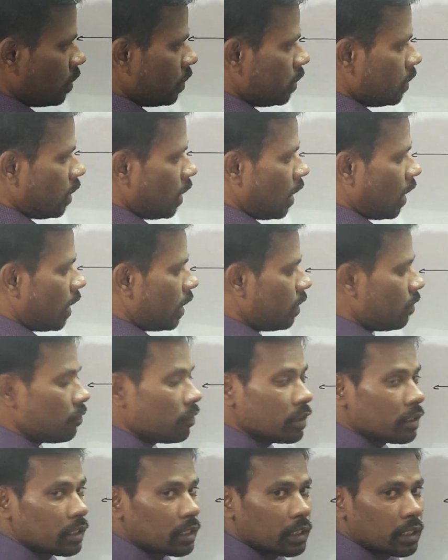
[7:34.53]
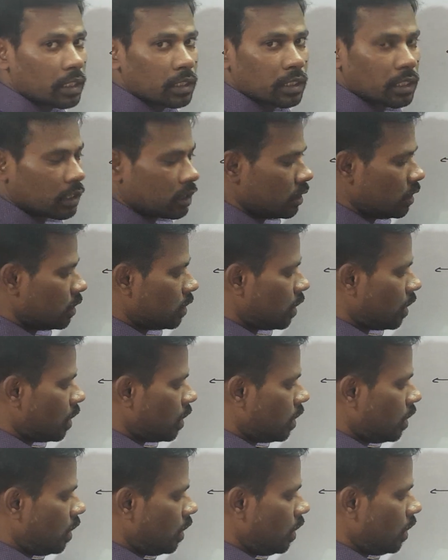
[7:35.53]
the line which intersects the
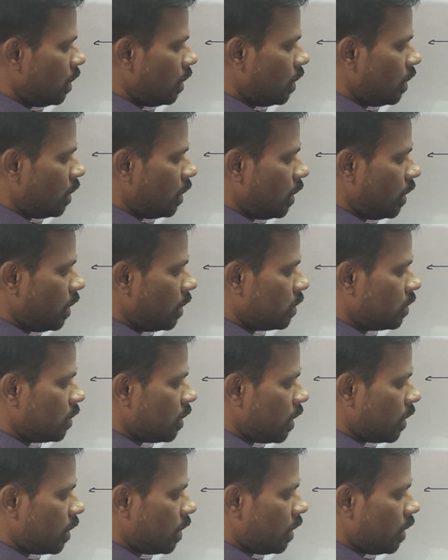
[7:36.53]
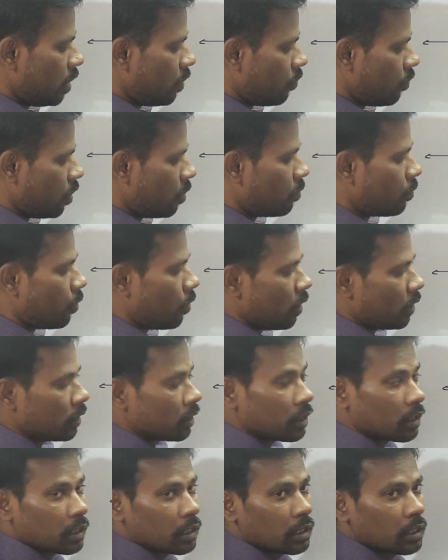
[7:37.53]
circle exactly at 1 point.
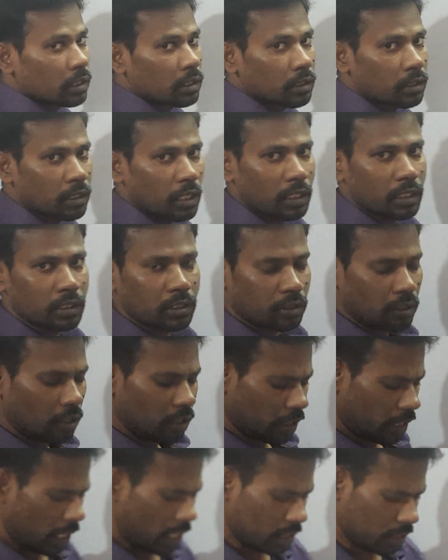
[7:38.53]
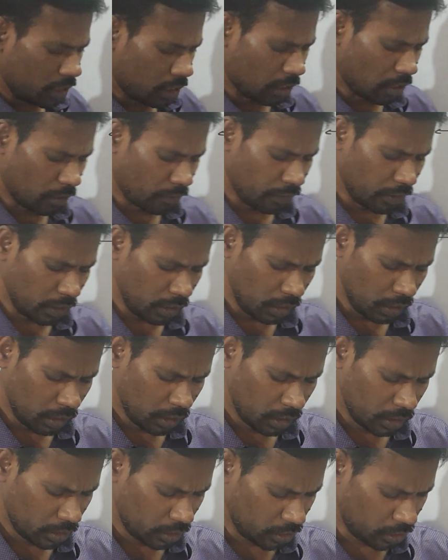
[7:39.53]
That is called tangent of a
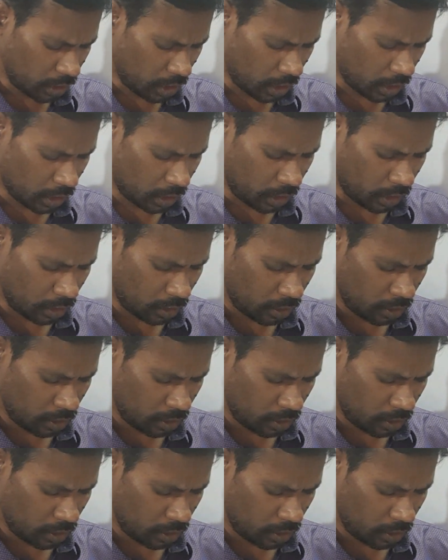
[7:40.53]
circle.